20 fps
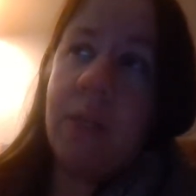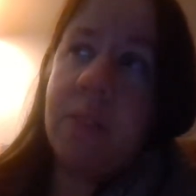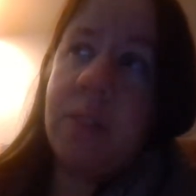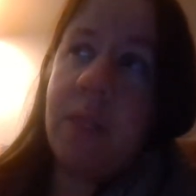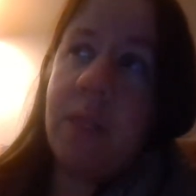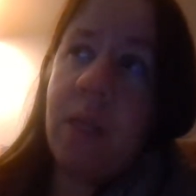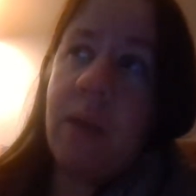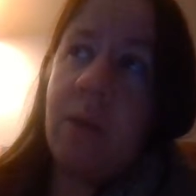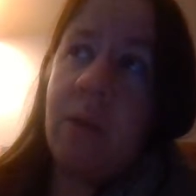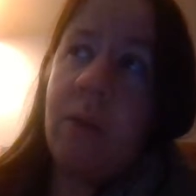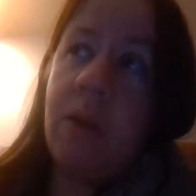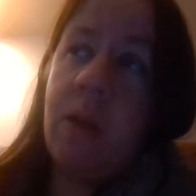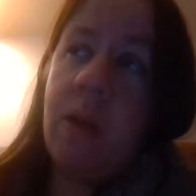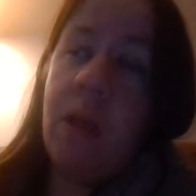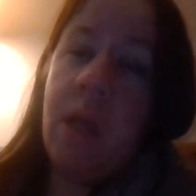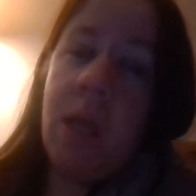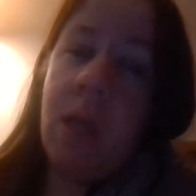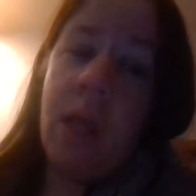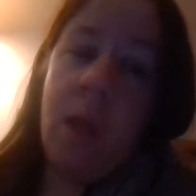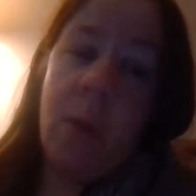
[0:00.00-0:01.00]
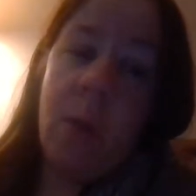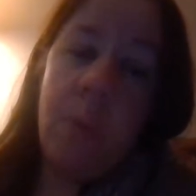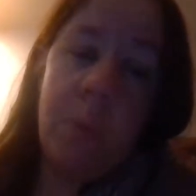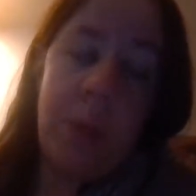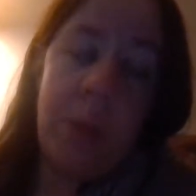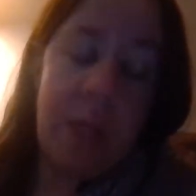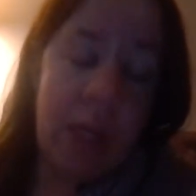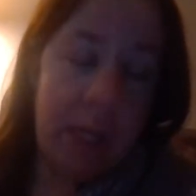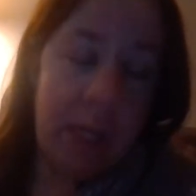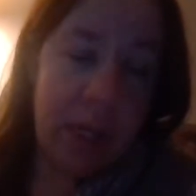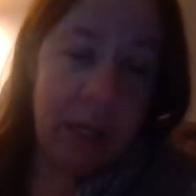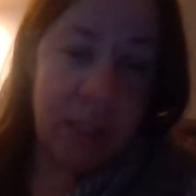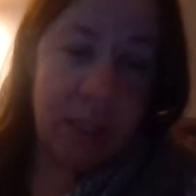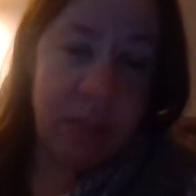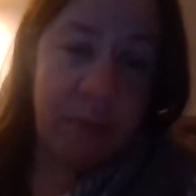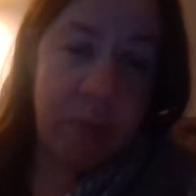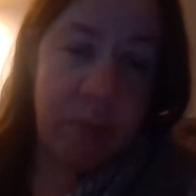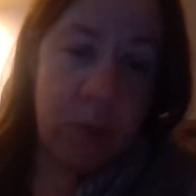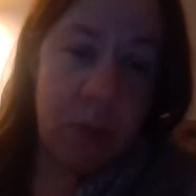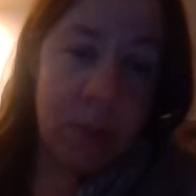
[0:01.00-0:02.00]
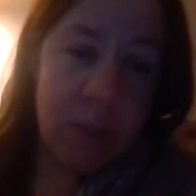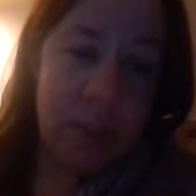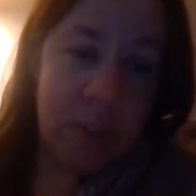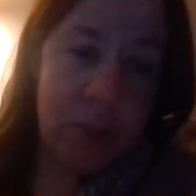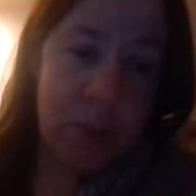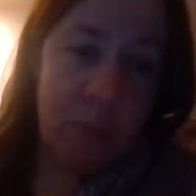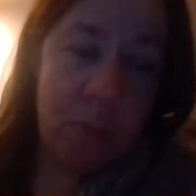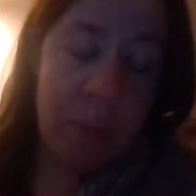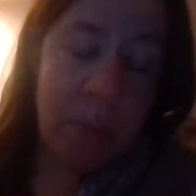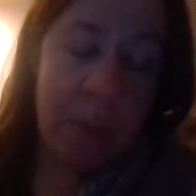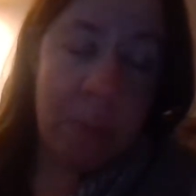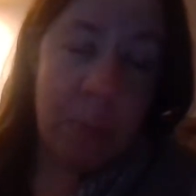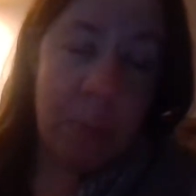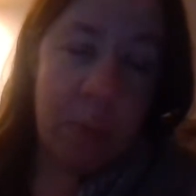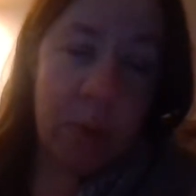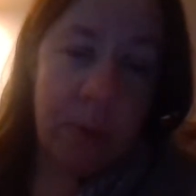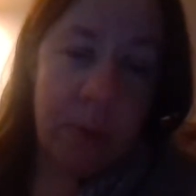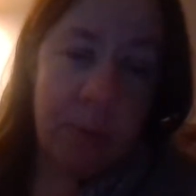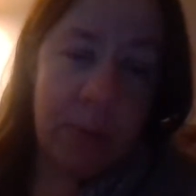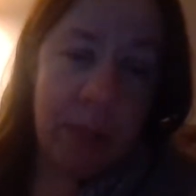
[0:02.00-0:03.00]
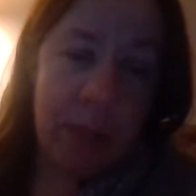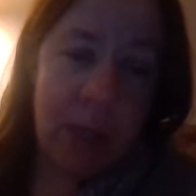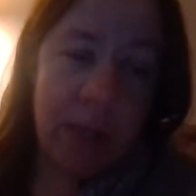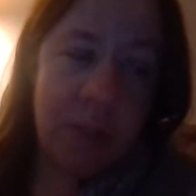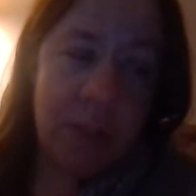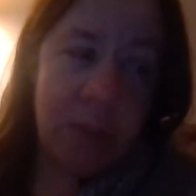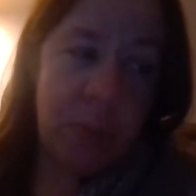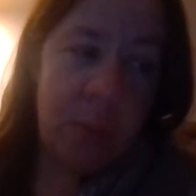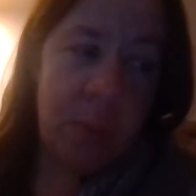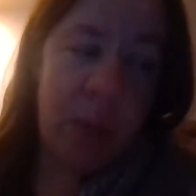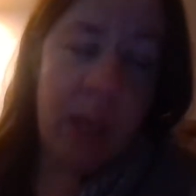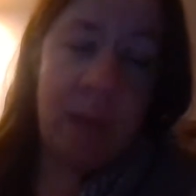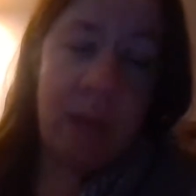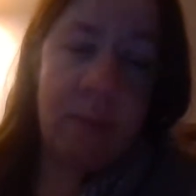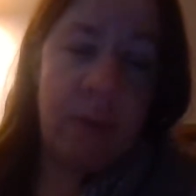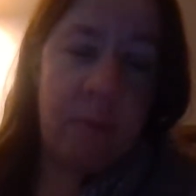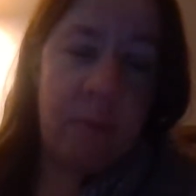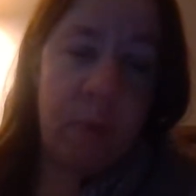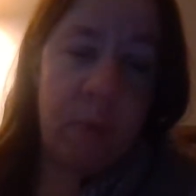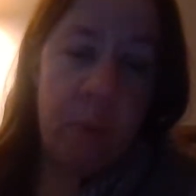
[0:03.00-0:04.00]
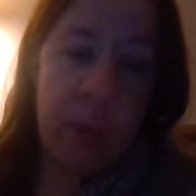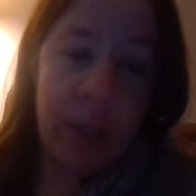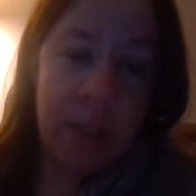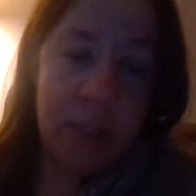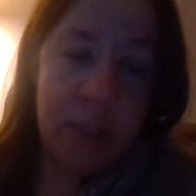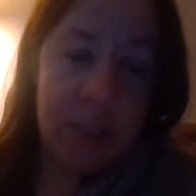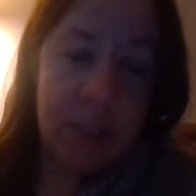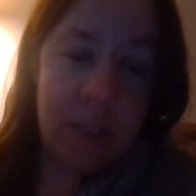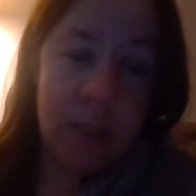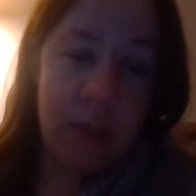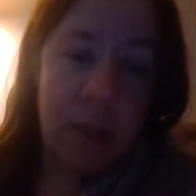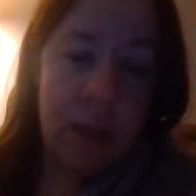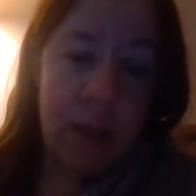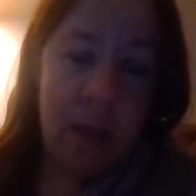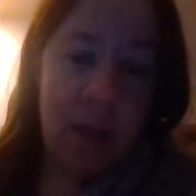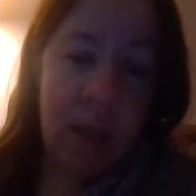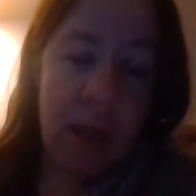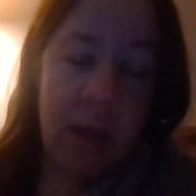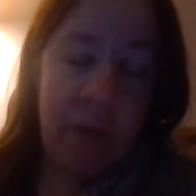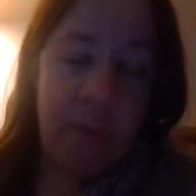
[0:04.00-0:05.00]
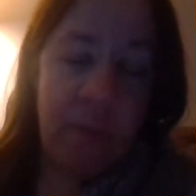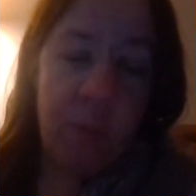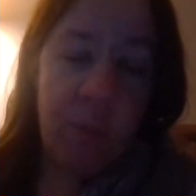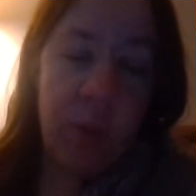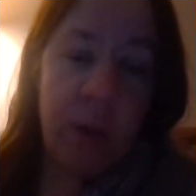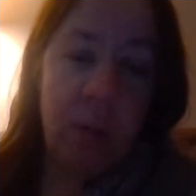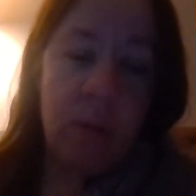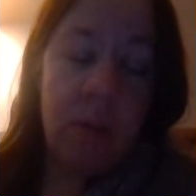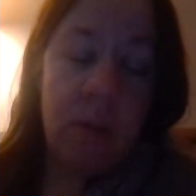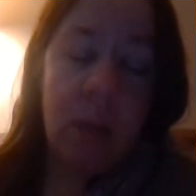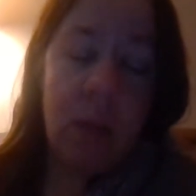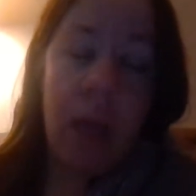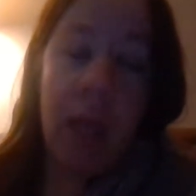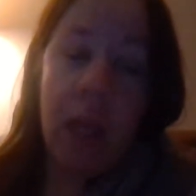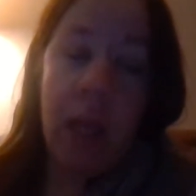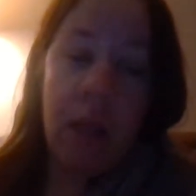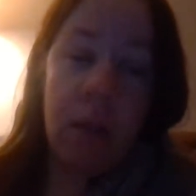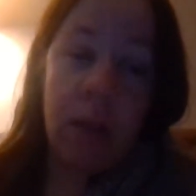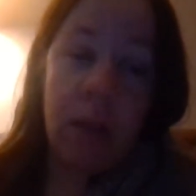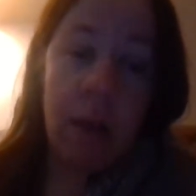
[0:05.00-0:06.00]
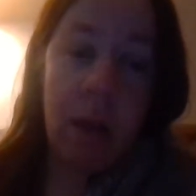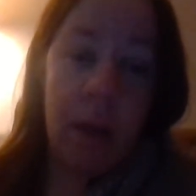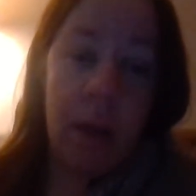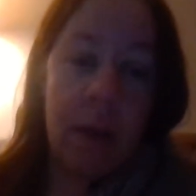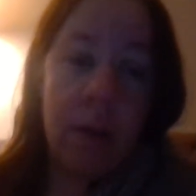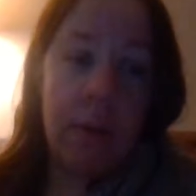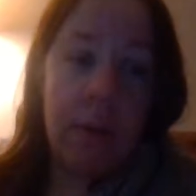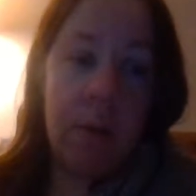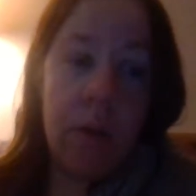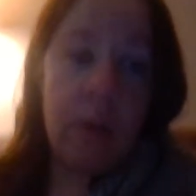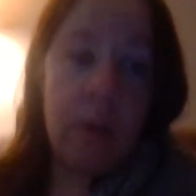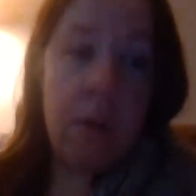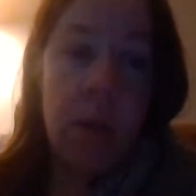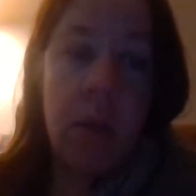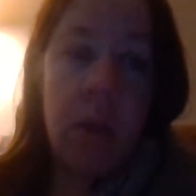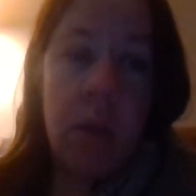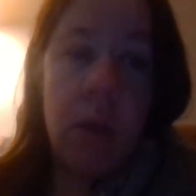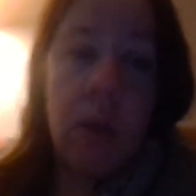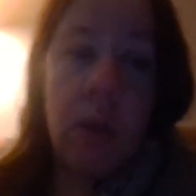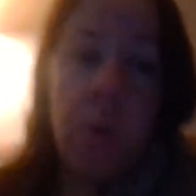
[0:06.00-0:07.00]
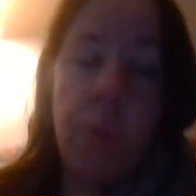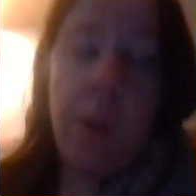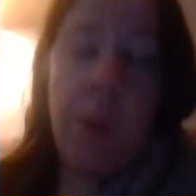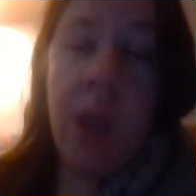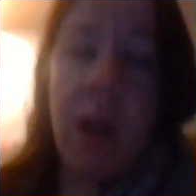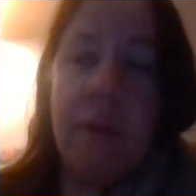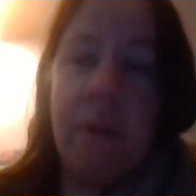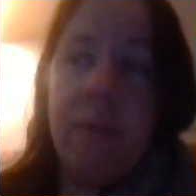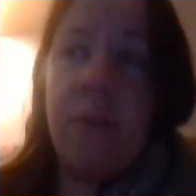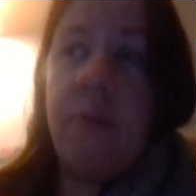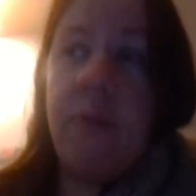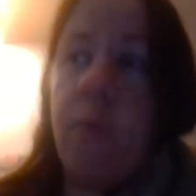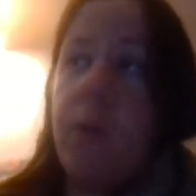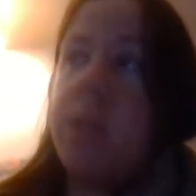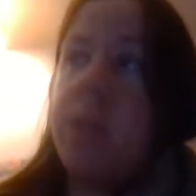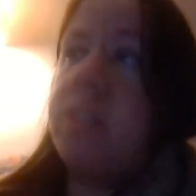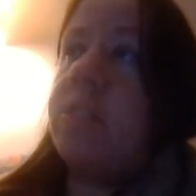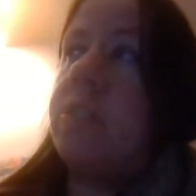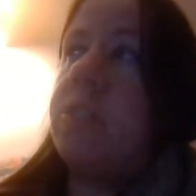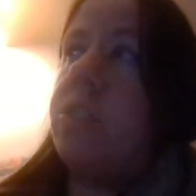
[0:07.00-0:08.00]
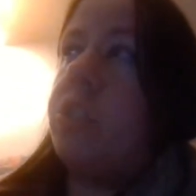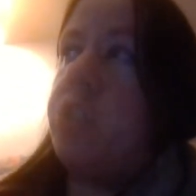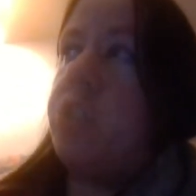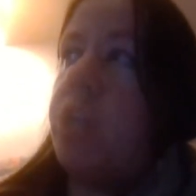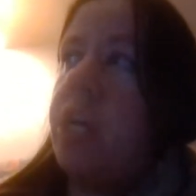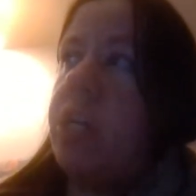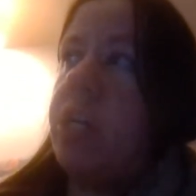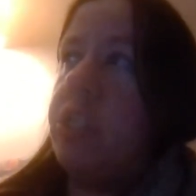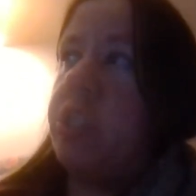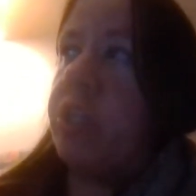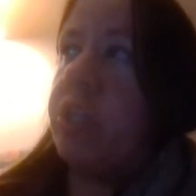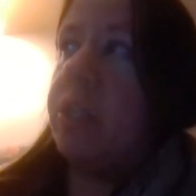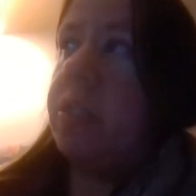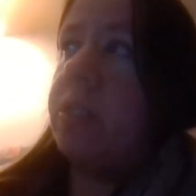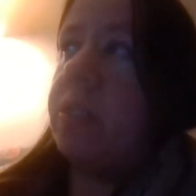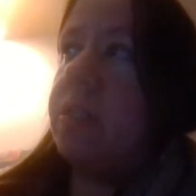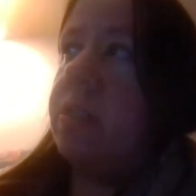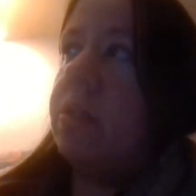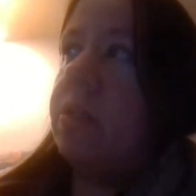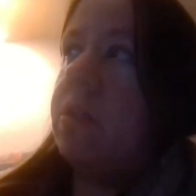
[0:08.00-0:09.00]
And we need as voters to remember that we have a voice. If we don't like a law, we have a voice to change it.